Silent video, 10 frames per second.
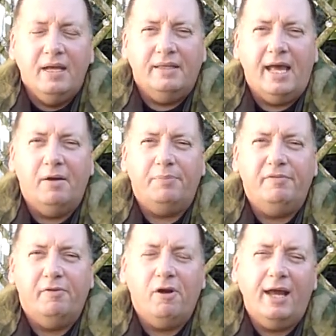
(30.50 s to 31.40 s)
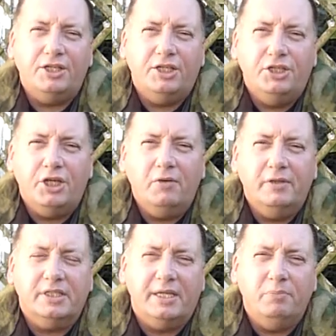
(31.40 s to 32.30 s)
Now, before I actually show you
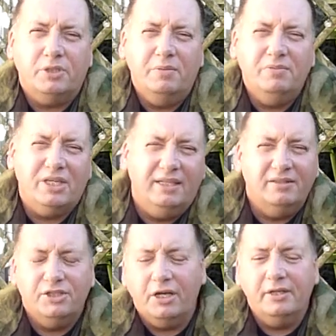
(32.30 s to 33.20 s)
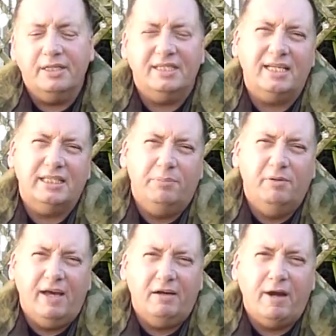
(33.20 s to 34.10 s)
the symptoms and show you the setup
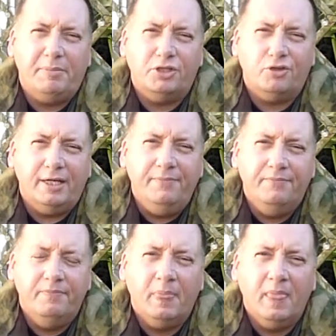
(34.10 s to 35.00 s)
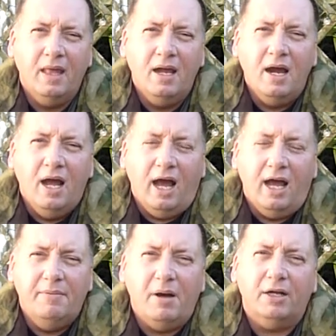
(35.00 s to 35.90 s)
of our rabbitry,
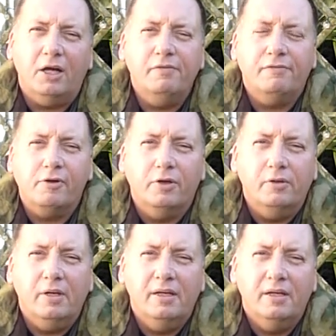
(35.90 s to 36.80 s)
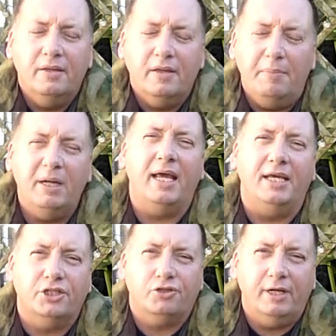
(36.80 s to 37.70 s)
I'll go through a bit of
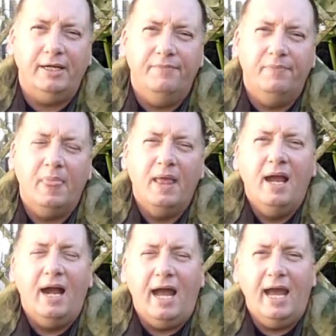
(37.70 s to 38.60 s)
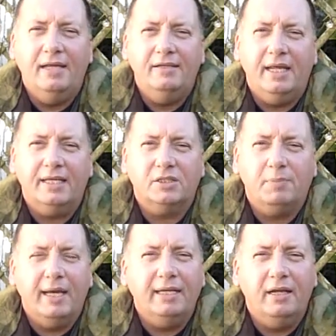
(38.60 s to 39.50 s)
history and
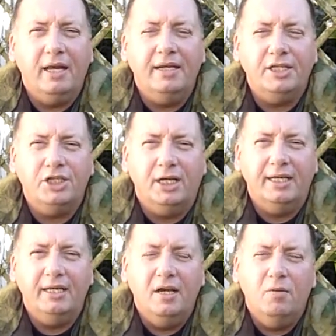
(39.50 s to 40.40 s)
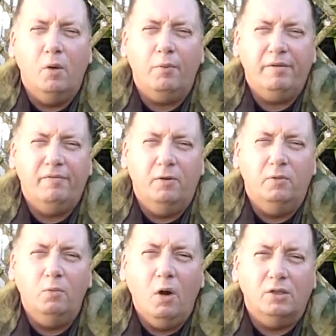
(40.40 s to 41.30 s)
explain initially what we
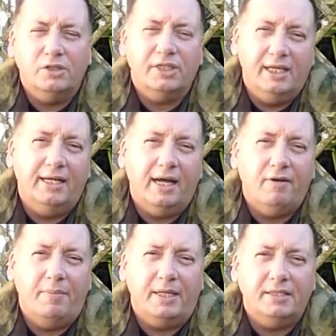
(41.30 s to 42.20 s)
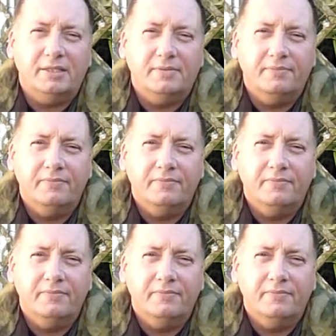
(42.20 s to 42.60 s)
thought was killing our rabbits.